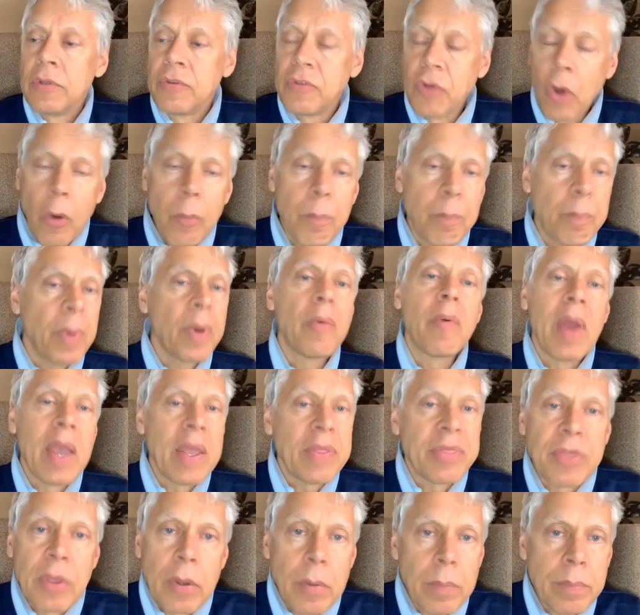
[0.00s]
don't
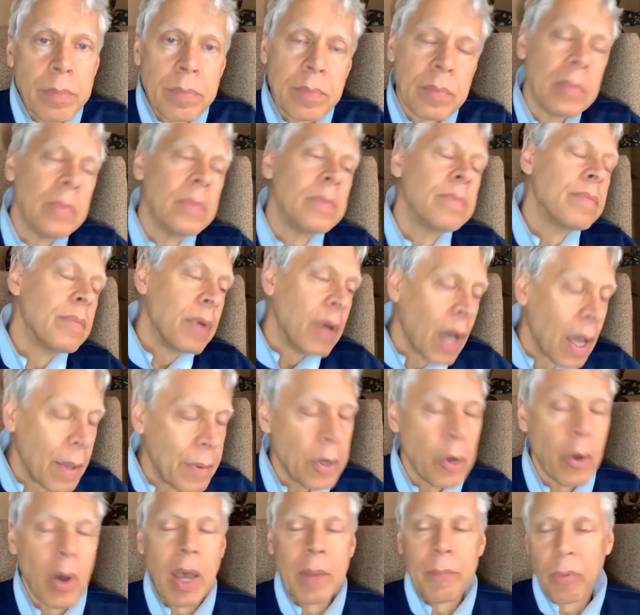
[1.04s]
berate them. I
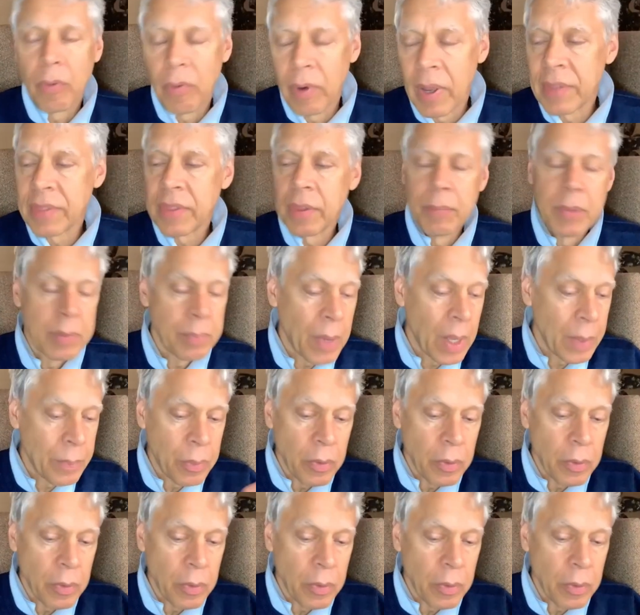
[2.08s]
know I berate them in my